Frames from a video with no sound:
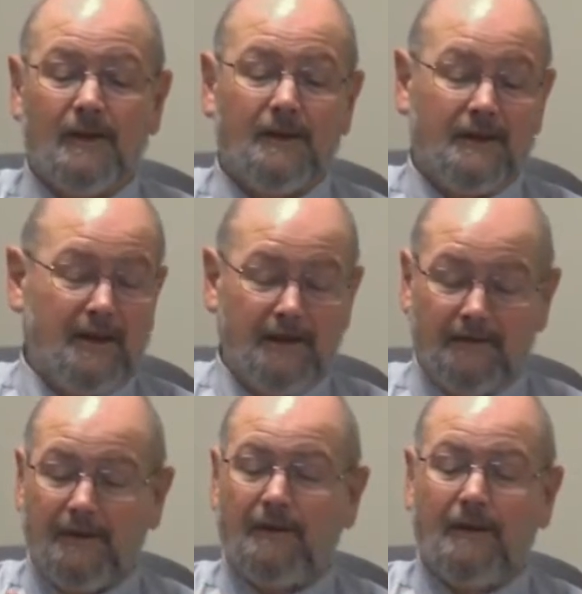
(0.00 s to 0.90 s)

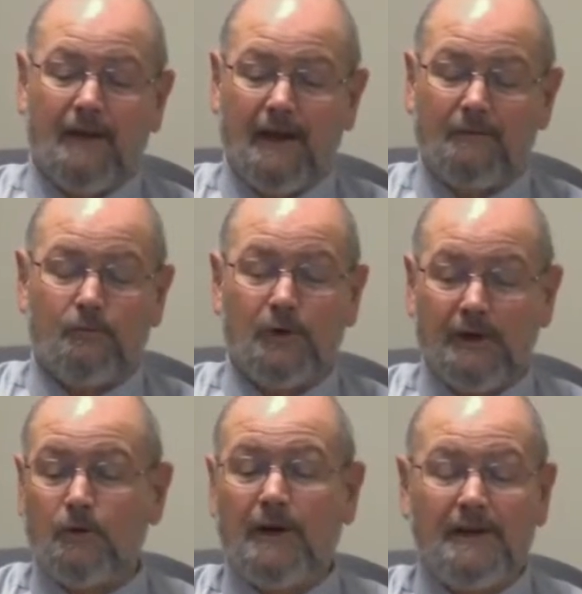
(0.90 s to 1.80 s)
Again,
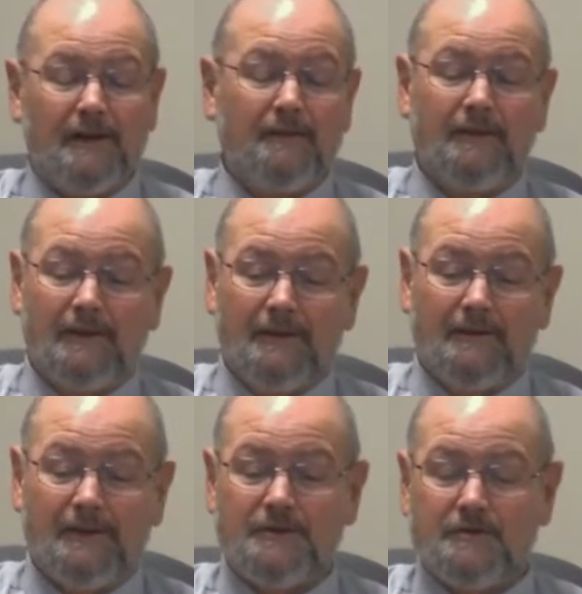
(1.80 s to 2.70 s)
reiterating
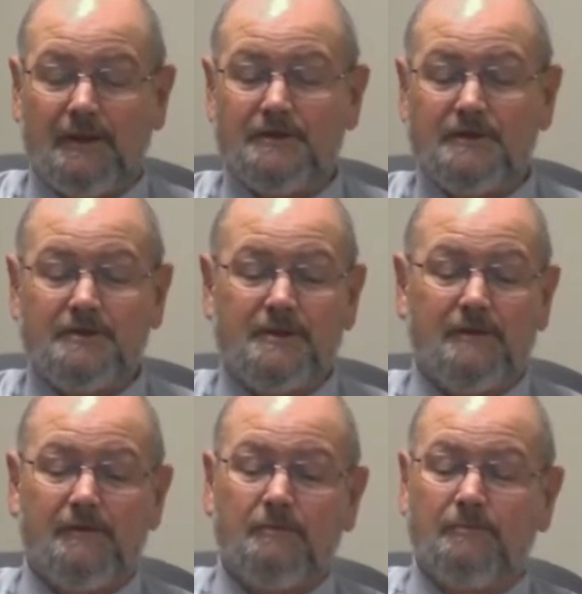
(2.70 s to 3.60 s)
the instructions
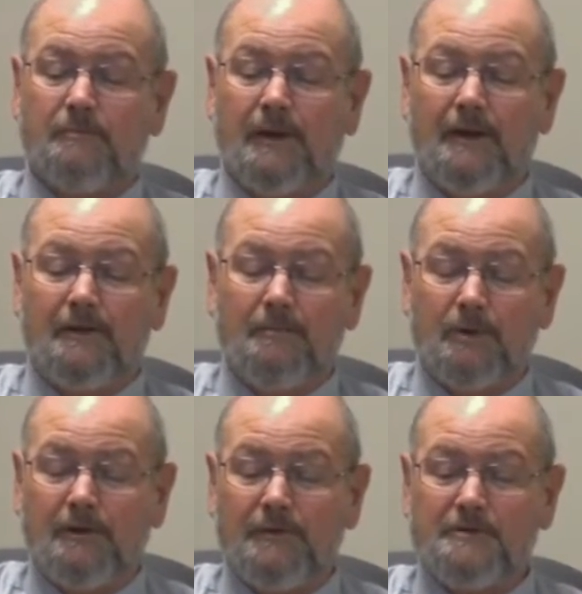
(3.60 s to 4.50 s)
of the
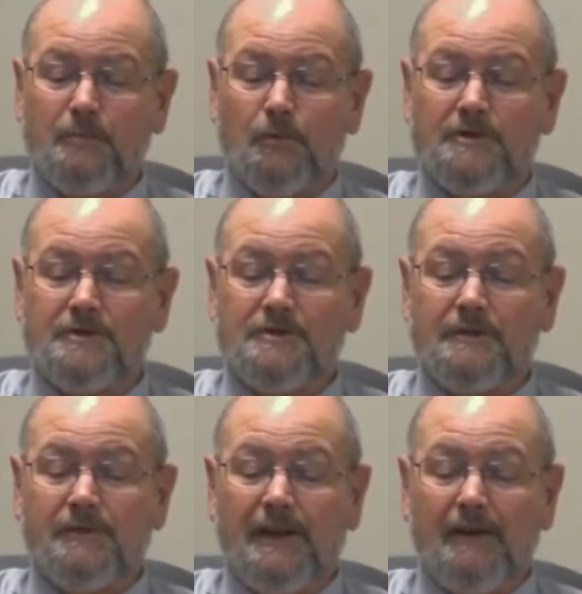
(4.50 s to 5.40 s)
previous portions
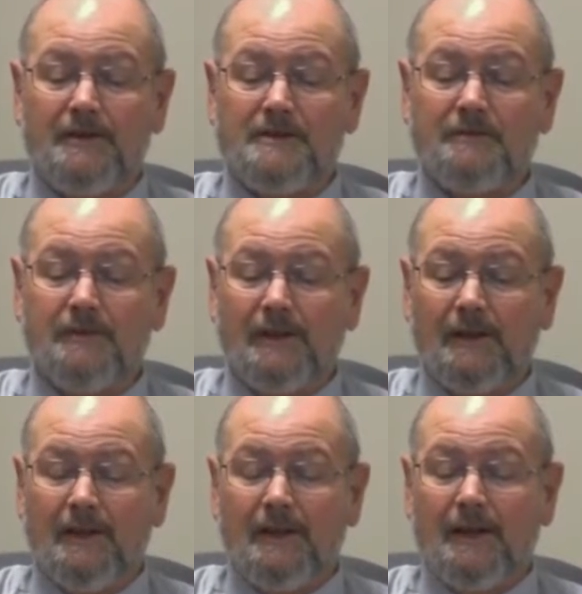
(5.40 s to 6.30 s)
of the narrative.
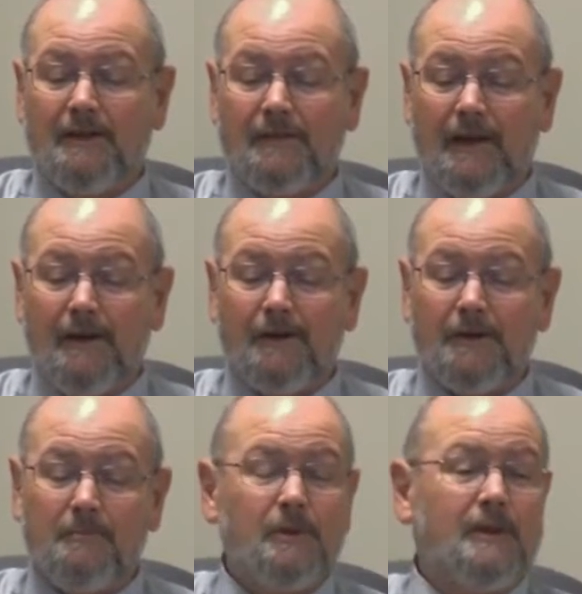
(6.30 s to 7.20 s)
And there
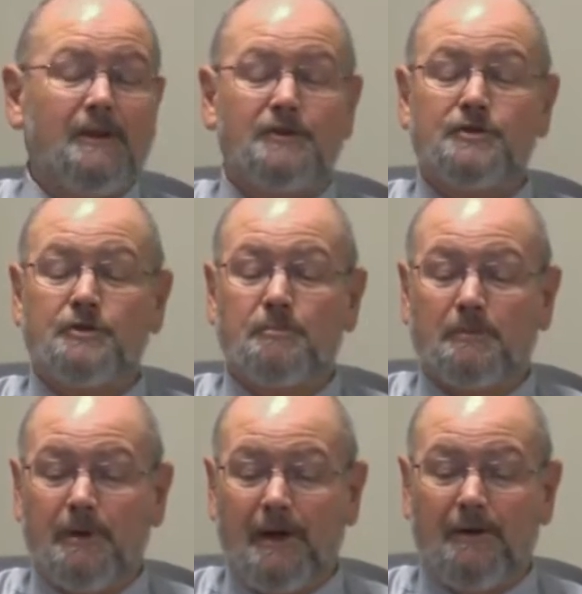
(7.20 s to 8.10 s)
he begins to
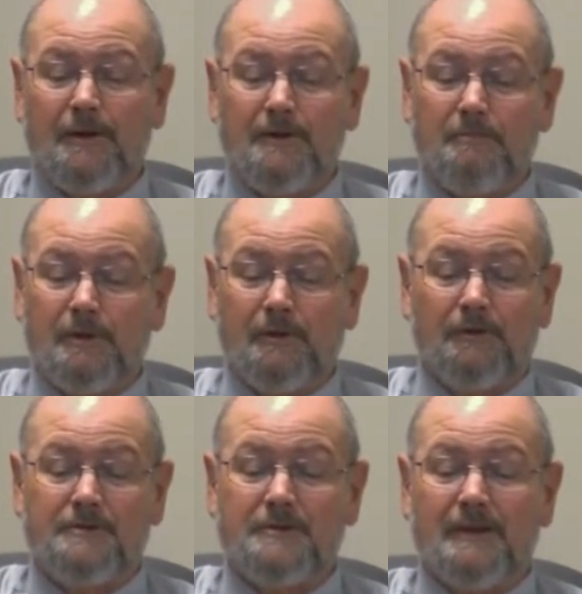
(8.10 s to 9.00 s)
prepare. He
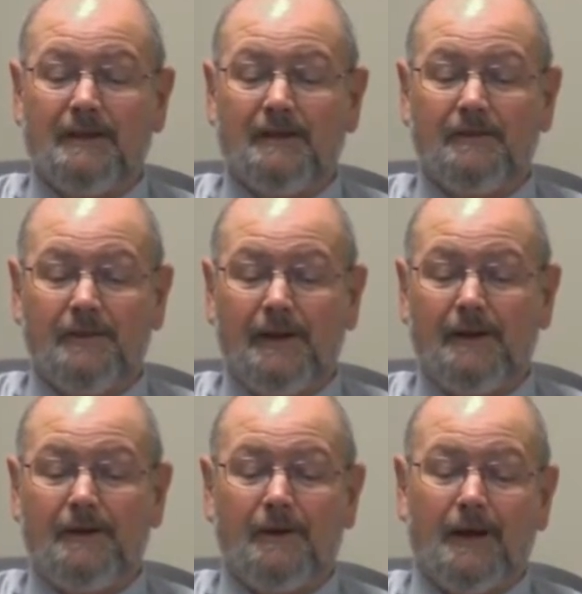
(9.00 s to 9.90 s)
builds
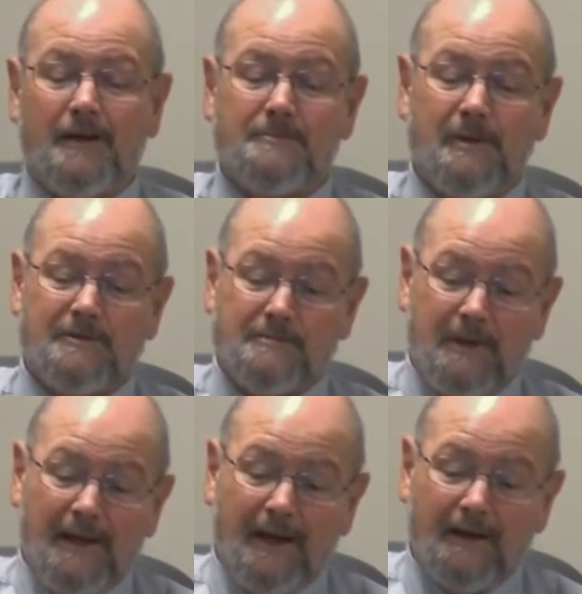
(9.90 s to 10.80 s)
there a
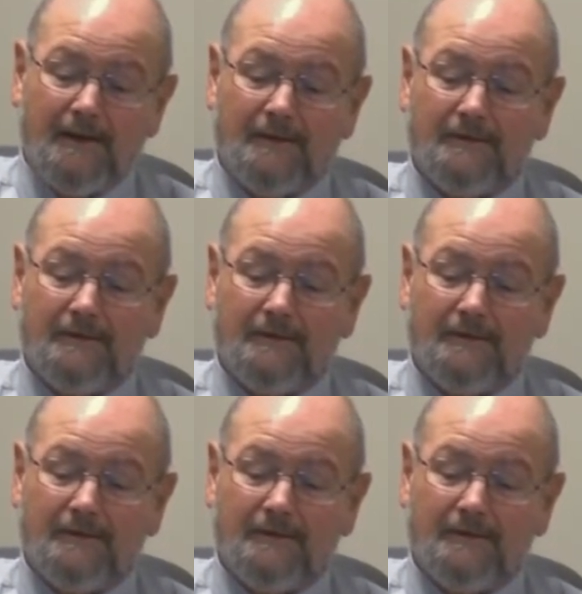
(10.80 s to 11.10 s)
Hazmazbeach,